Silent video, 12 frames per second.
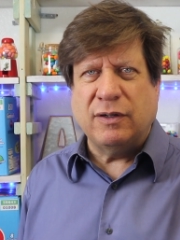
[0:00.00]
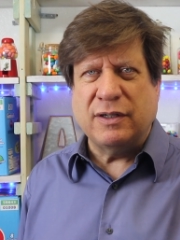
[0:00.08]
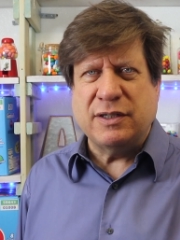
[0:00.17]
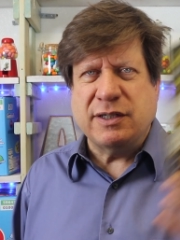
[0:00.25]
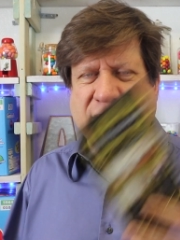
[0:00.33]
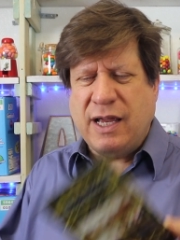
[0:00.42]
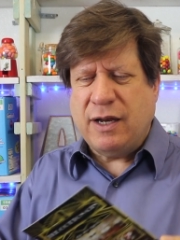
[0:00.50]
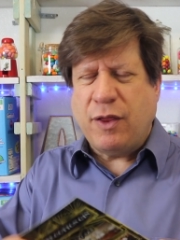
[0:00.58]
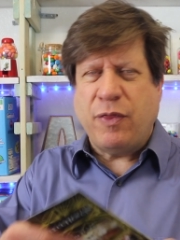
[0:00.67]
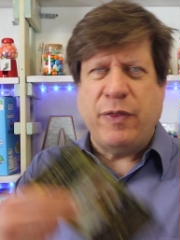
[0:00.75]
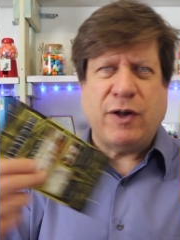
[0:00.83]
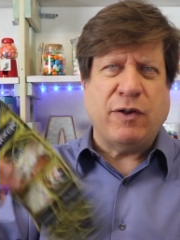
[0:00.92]
It's kind of
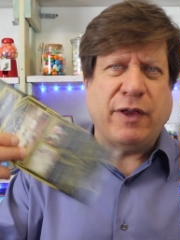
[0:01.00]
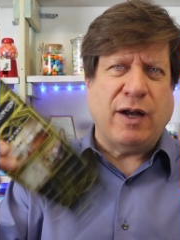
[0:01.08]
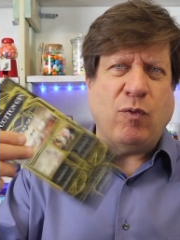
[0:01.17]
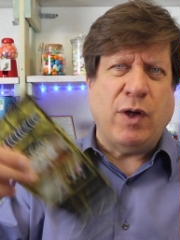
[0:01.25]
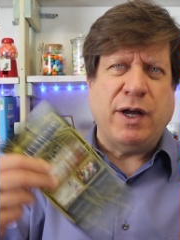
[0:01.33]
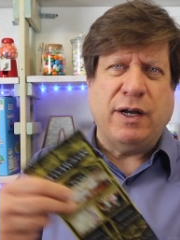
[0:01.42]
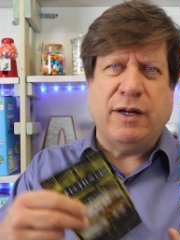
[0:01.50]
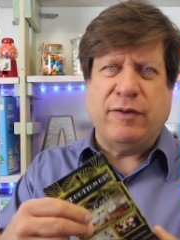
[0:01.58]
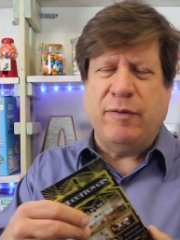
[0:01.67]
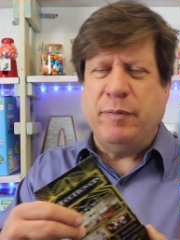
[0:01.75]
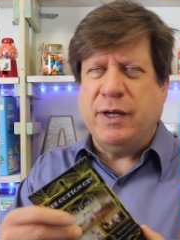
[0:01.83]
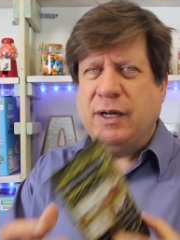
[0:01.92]
thicker than I wanted it
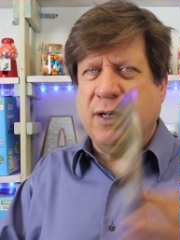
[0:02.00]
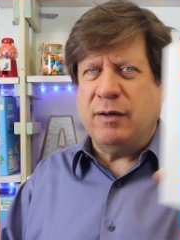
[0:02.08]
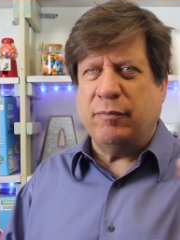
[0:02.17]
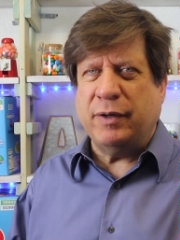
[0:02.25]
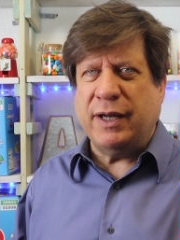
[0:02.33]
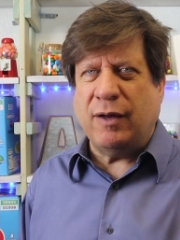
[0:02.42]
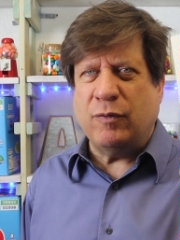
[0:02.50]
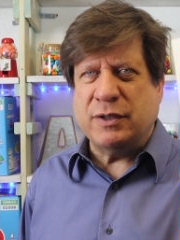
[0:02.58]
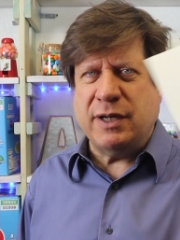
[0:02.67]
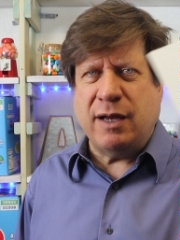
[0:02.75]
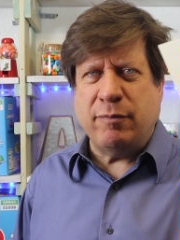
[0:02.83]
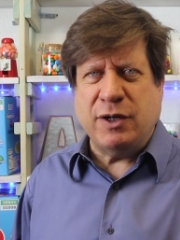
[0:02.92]
to be, but that was
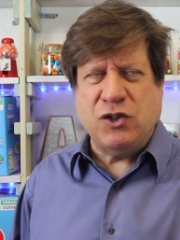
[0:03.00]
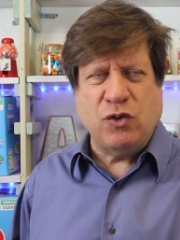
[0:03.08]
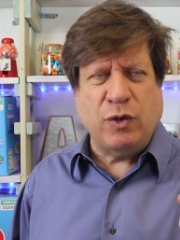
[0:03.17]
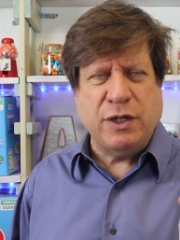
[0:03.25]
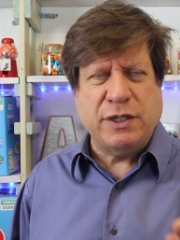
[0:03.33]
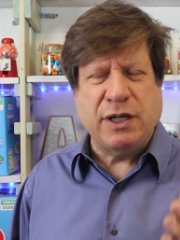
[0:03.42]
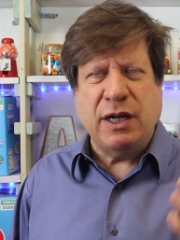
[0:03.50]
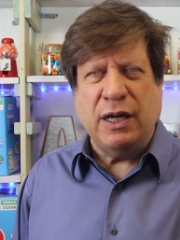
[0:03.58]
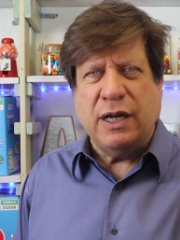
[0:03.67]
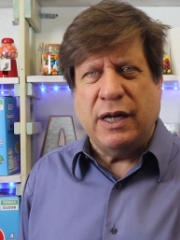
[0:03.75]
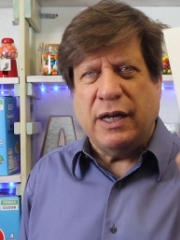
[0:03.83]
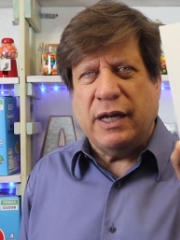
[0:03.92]
not my choice.
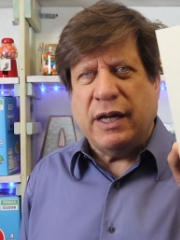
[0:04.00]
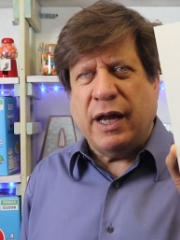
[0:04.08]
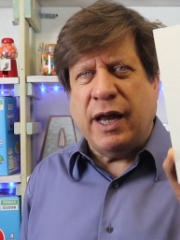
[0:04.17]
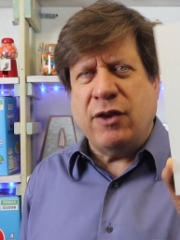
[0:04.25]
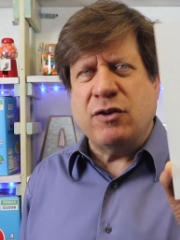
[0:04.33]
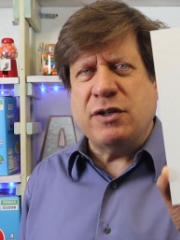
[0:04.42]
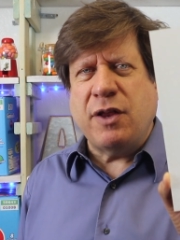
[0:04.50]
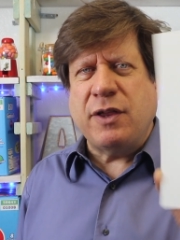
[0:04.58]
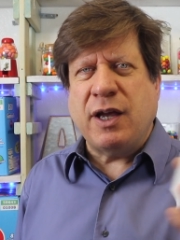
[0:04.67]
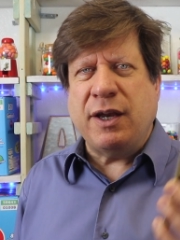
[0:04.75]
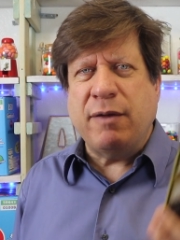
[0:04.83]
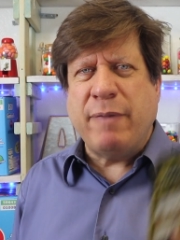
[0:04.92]
And there's
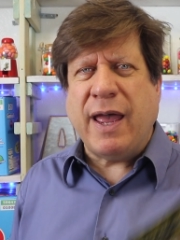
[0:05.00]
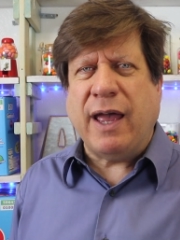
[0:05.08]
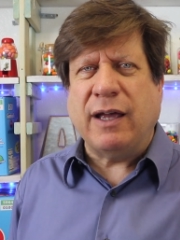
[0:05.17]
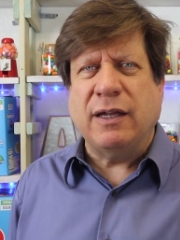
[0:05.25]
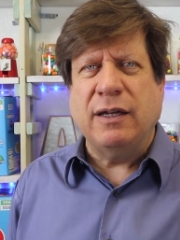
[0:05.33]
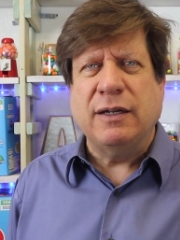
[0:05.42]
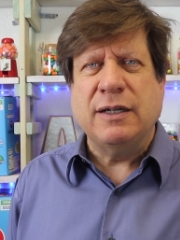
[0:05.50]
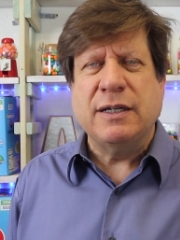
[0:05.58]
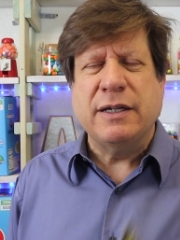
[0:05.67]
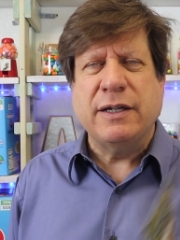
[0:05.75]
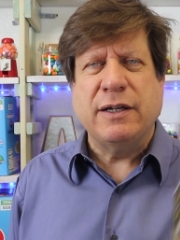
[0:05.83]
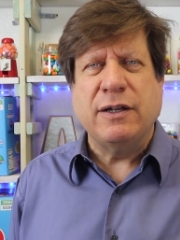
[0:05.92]
nothing on the back.
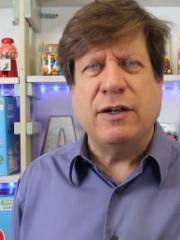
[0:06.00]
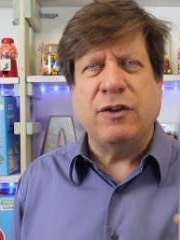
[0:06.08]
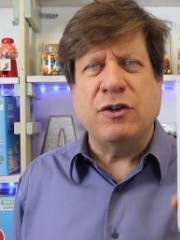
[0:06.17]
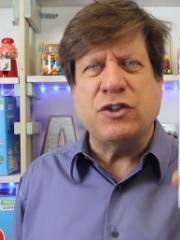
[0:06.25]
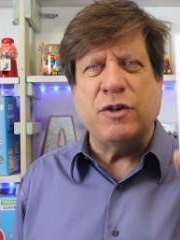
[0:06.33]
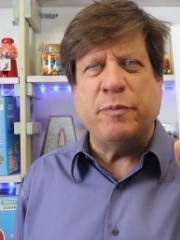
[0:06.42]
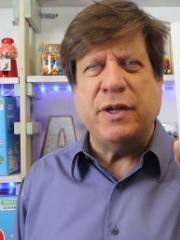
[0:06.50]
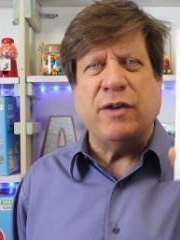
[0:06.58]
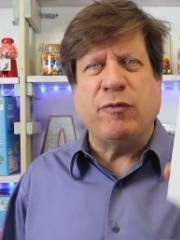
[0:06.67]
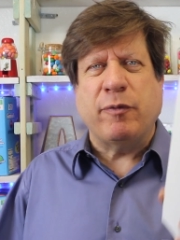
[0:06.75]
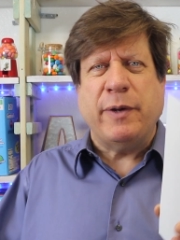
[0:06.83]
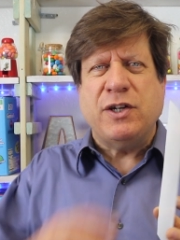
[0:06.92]
There should be
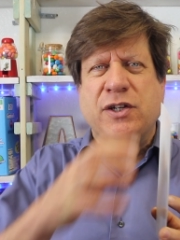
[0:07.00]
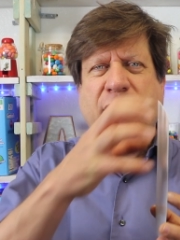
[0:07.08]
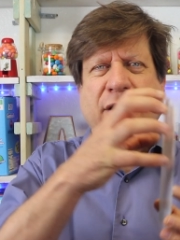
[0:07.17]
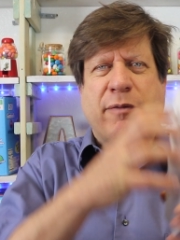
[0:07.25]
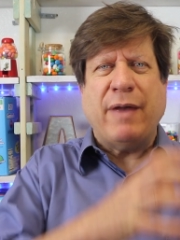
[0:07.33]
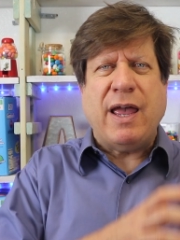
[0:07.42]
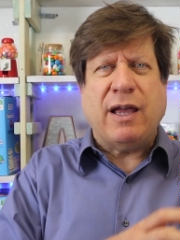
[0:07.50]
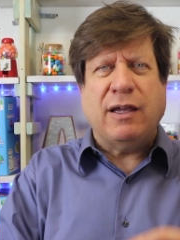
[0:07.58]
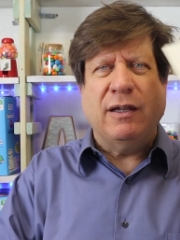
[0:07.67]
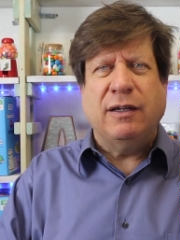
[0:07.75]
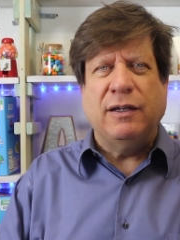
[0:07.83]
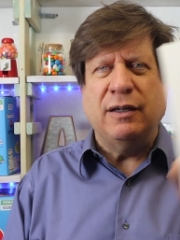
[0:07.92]
information on the back.
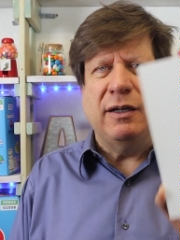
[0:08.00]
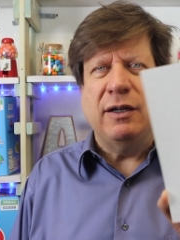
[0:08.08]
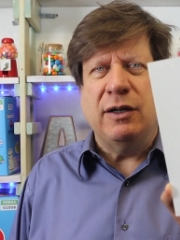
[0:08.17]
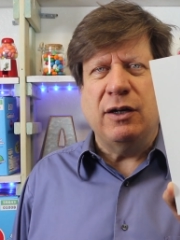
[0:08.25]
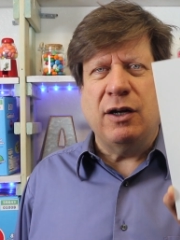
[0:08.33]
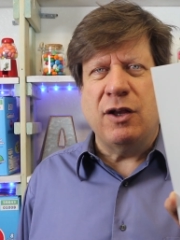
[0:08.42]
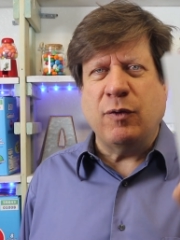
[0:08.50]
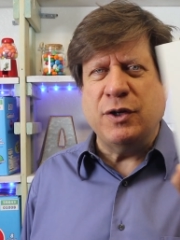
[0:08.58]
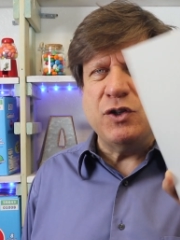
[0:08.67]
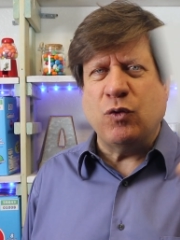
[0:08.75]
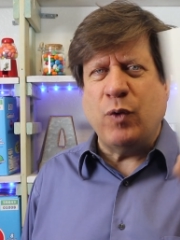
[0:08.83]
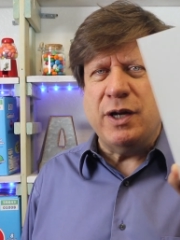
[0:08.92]

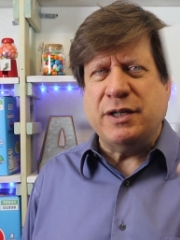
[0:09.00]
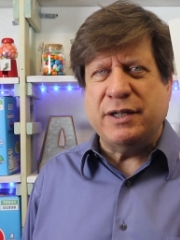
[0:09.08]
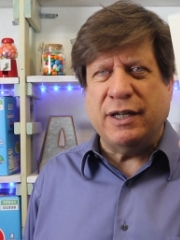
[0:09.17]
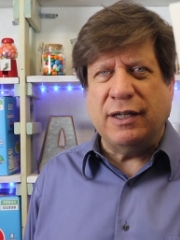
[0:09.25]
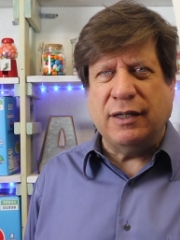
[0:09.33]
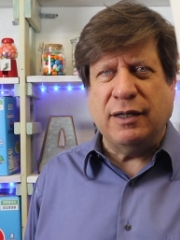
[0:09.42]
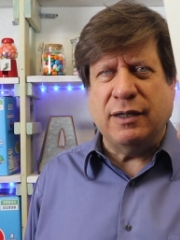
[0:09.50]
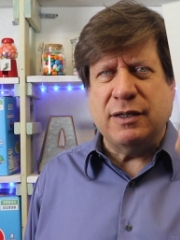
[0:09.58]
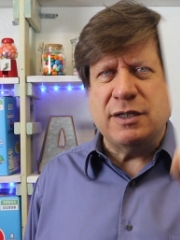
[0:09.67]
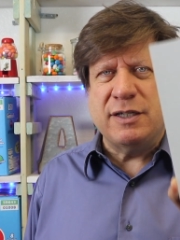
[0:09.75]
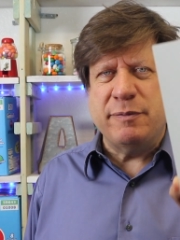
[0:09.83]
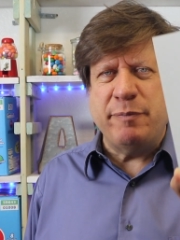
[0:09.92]
Otherwise, you're wasting
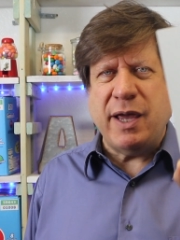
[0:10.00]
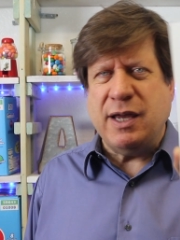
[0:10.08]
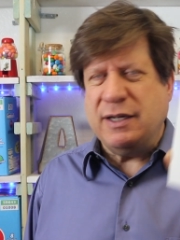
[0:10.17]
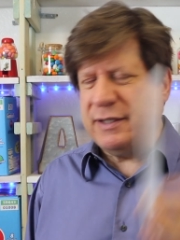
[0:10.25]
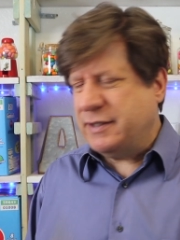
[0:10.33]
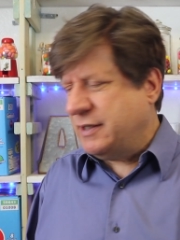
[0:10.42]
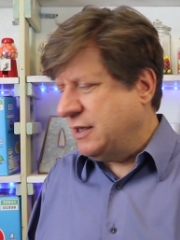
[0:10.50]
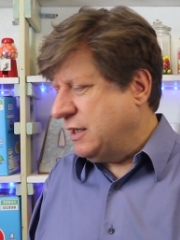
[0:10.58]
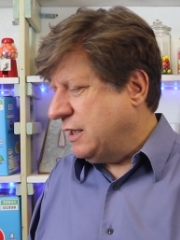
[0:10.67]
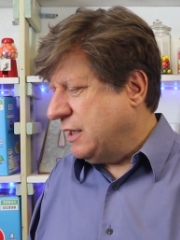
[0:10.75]
space.